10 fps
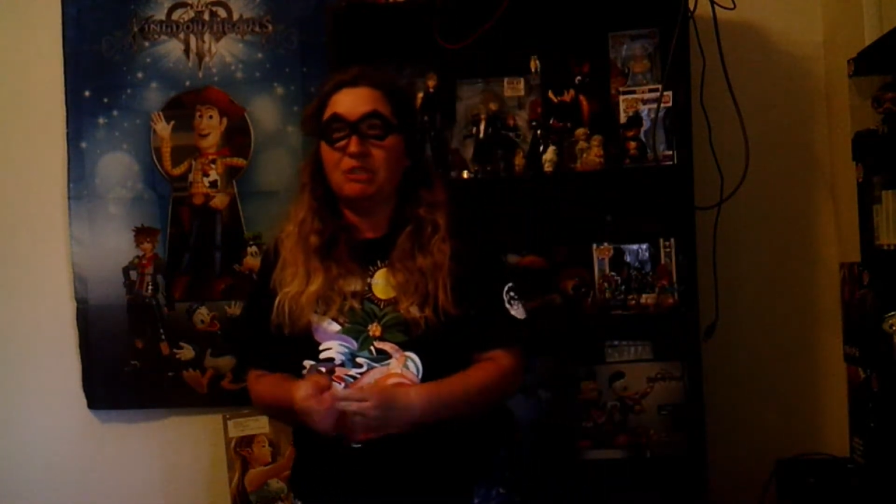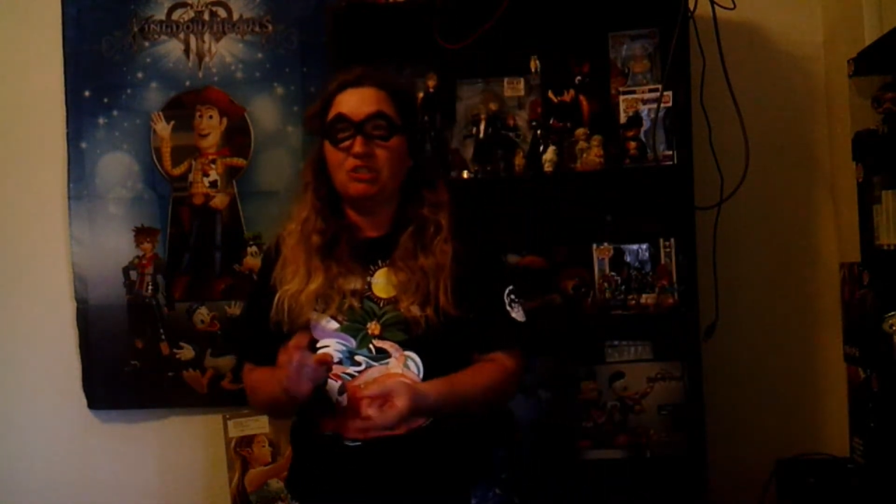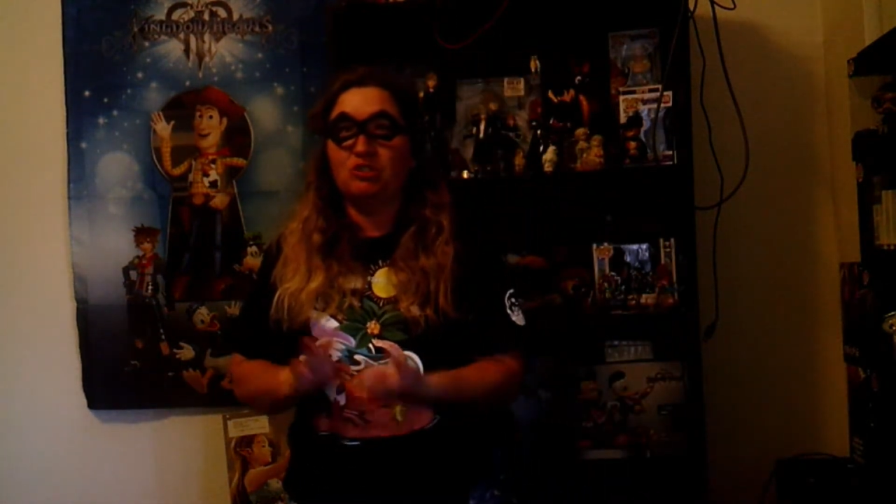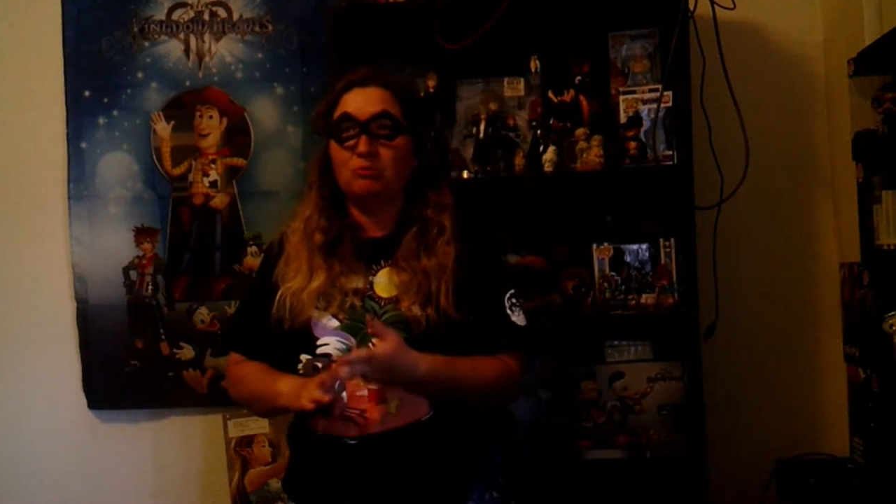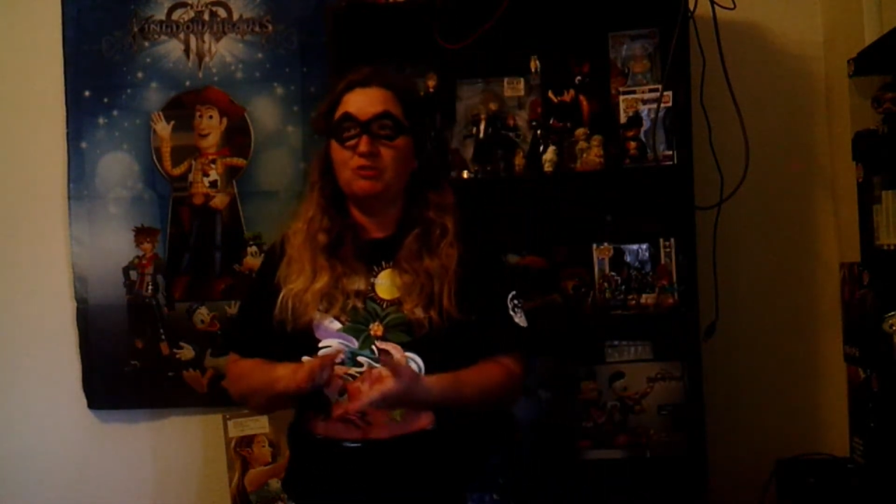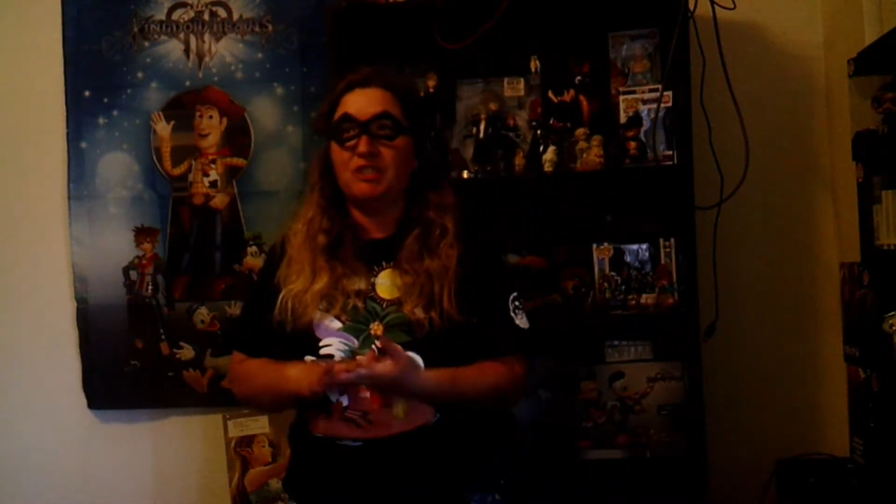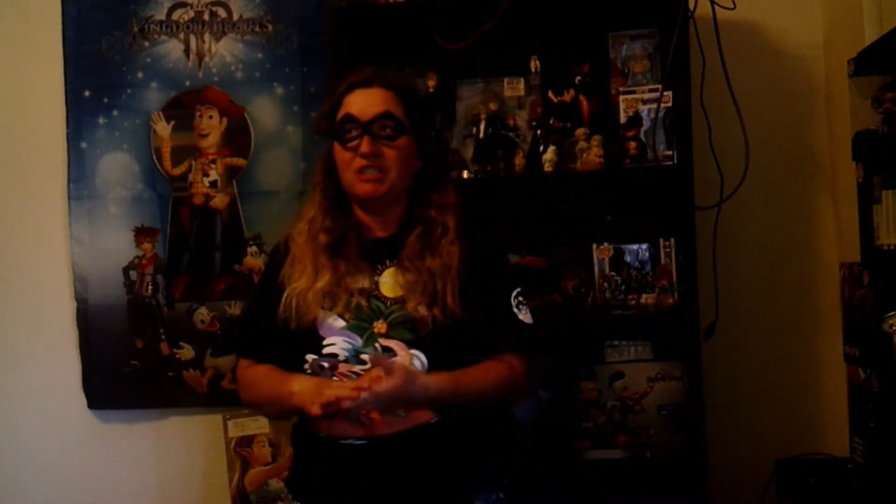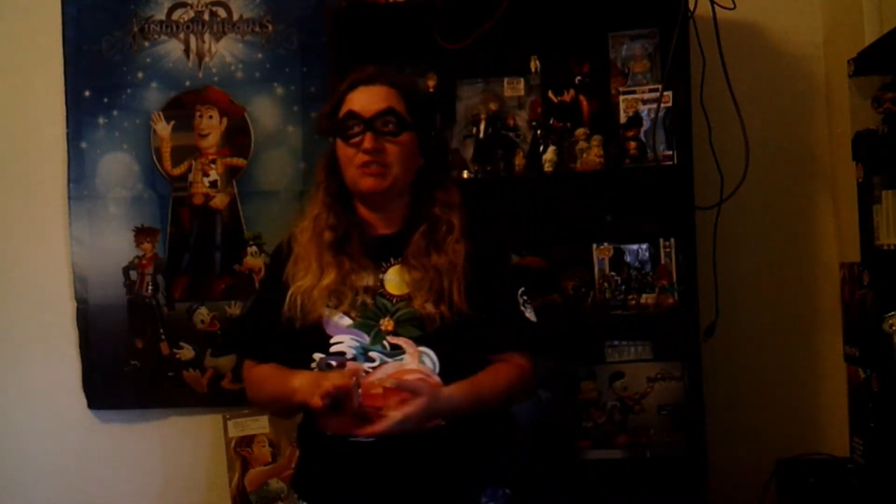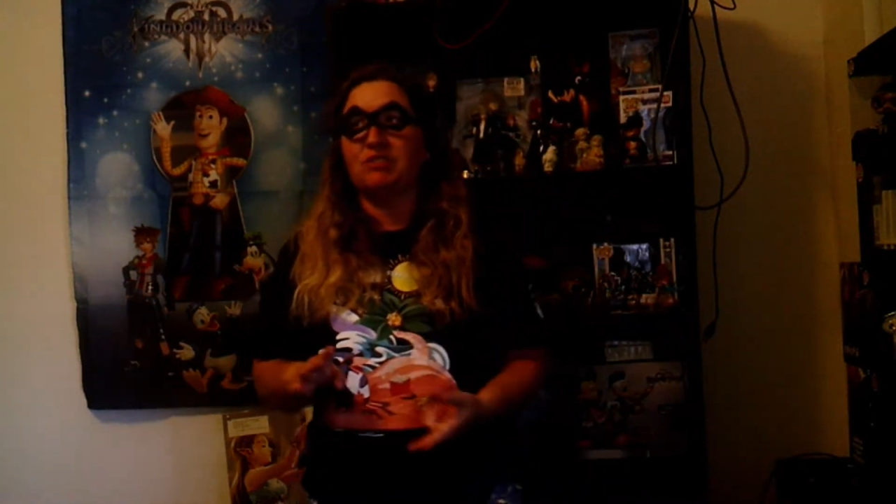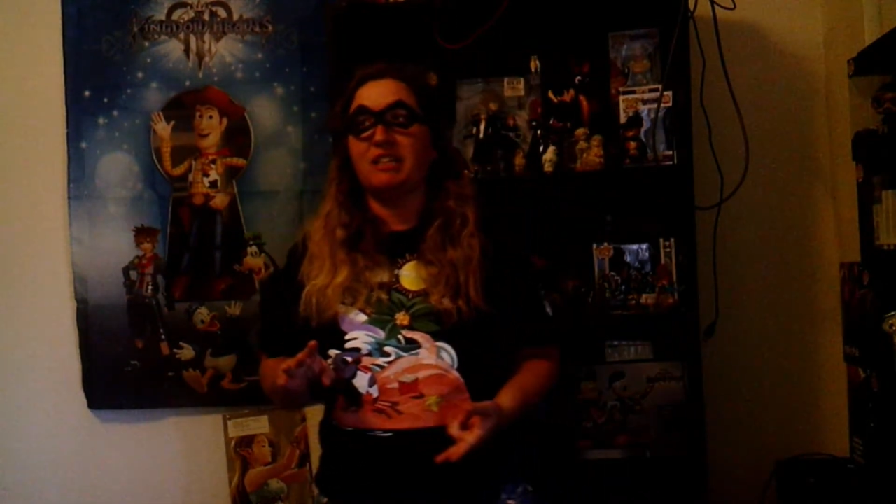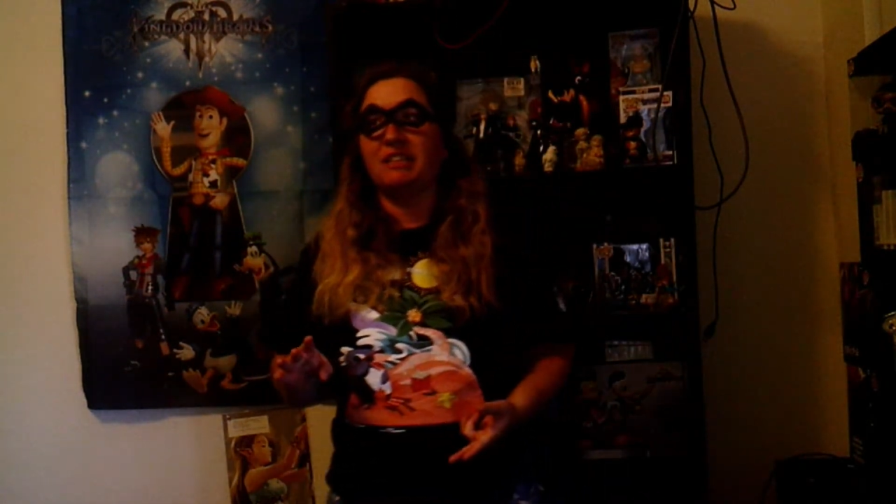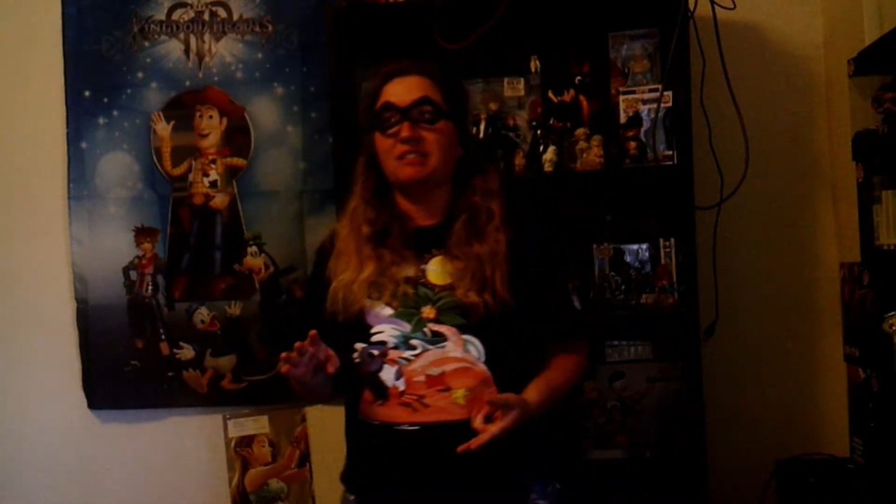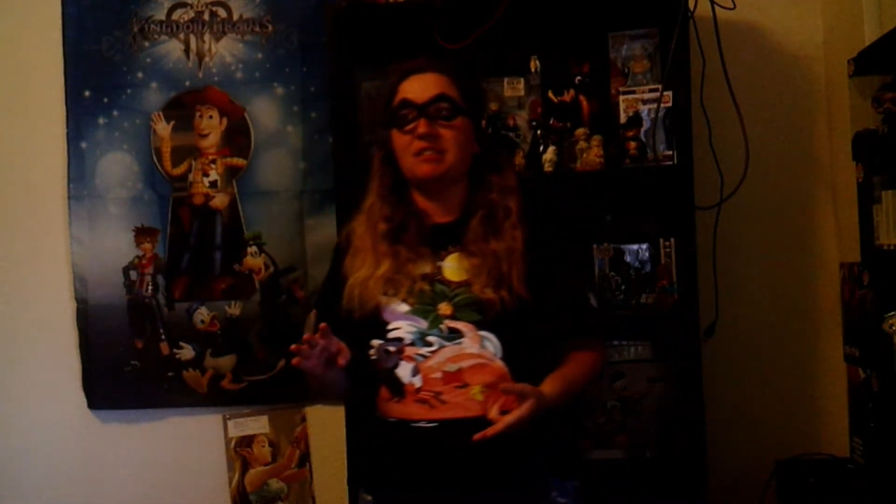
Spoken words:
two movies for that,